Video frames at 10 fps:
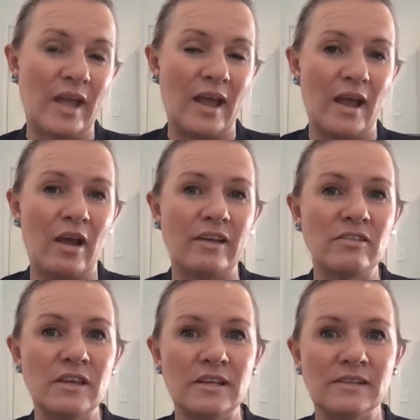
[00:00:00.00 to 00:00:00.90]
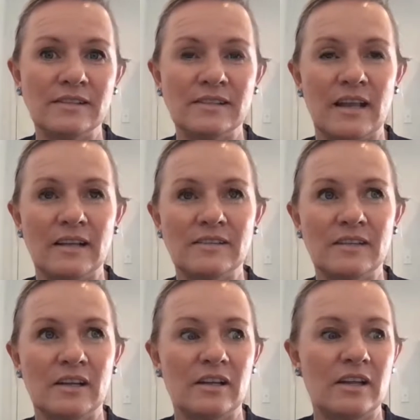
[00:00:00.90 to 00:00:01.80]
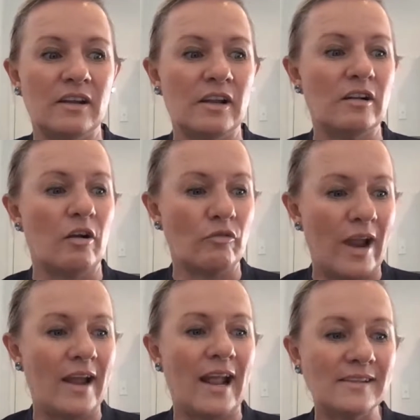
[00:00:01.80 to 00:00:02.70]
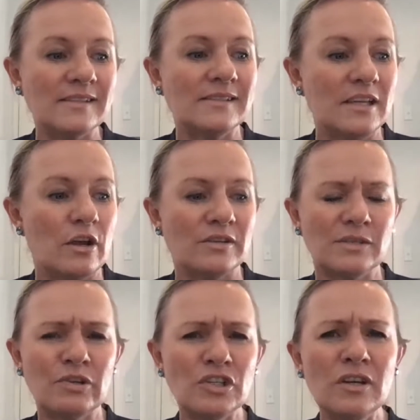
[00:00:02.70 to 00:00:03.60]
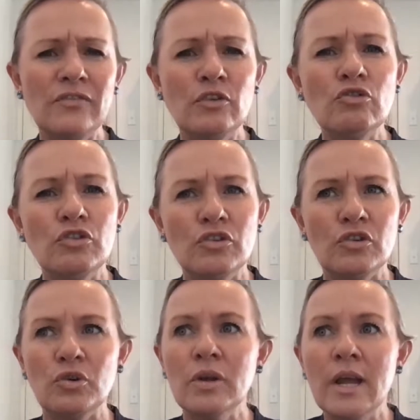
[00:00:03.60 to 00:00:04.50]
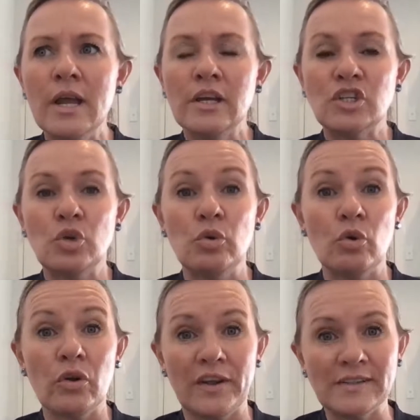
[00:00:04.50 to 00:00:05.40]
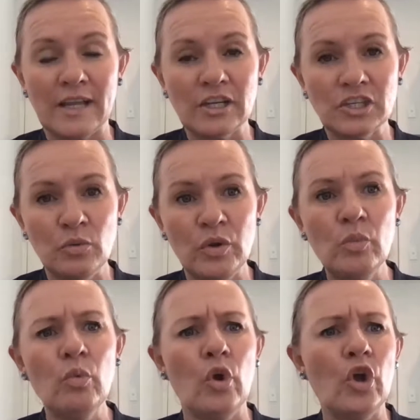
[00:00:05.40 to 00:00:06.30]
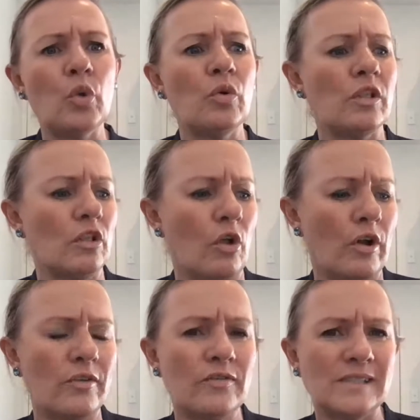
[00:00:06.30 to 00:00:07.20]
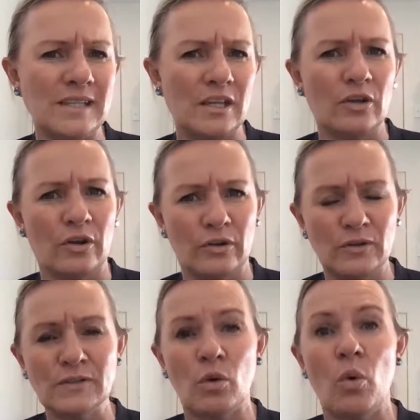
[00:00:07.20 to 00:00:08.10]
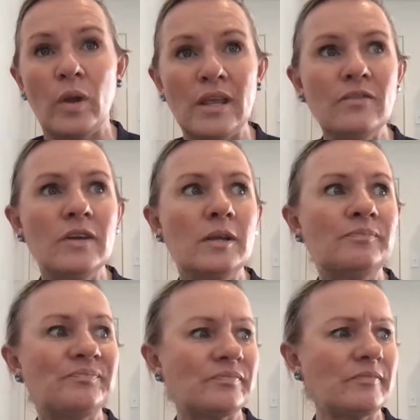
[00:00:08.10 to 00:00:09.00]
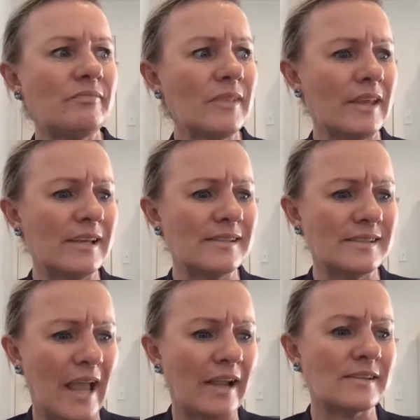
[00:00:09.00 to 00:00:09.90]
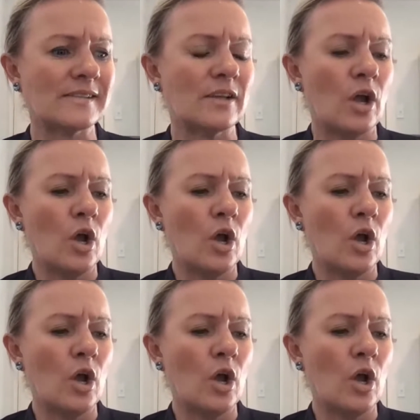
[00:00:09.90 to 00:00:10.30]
I think it's around, as a CEO, especially if you're new to an organization. We work with a lot of CEOs or even execs